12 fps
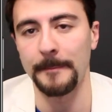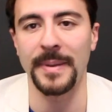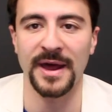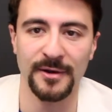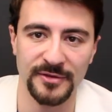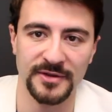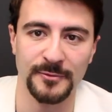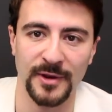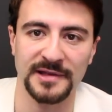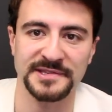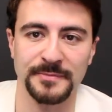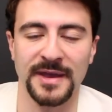better than
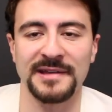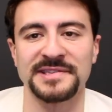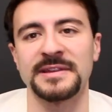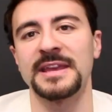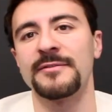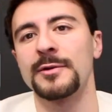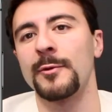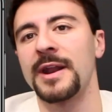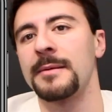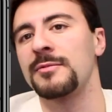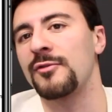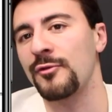race pace, and even
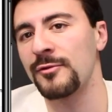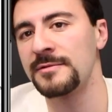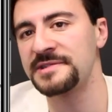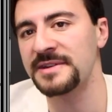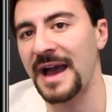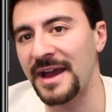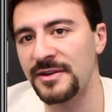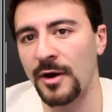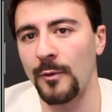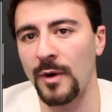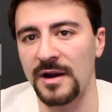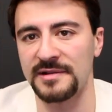when I'm cruising, I
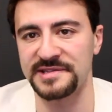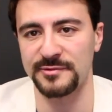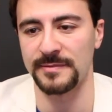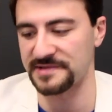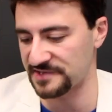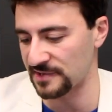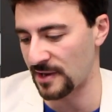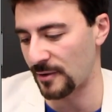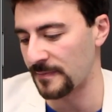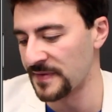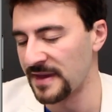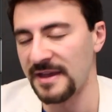don't want to swim
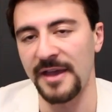slow.